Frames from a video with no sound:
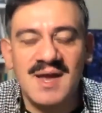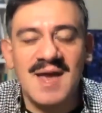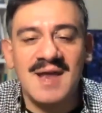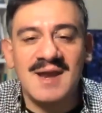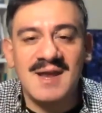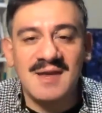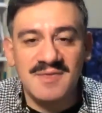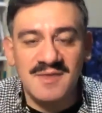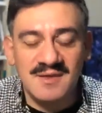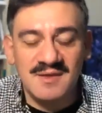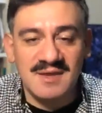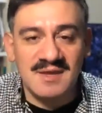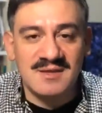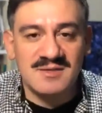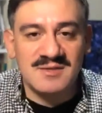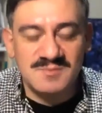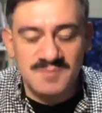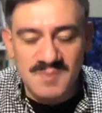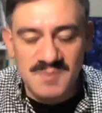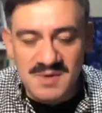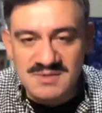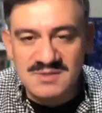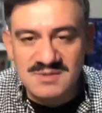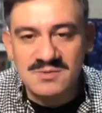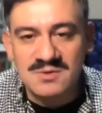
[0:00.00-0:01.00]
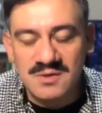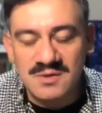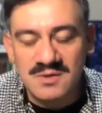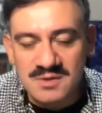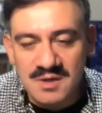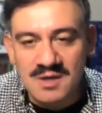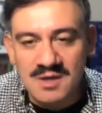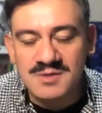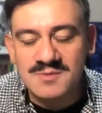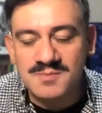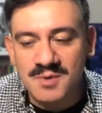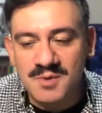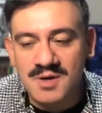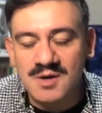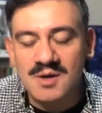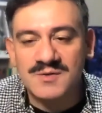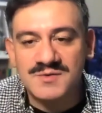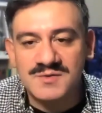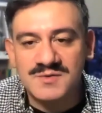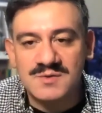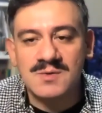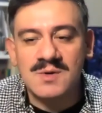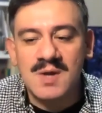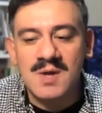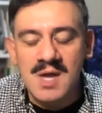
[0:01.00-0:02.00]
And I think that speaks to a large part
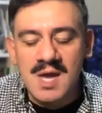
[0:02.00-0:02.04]
also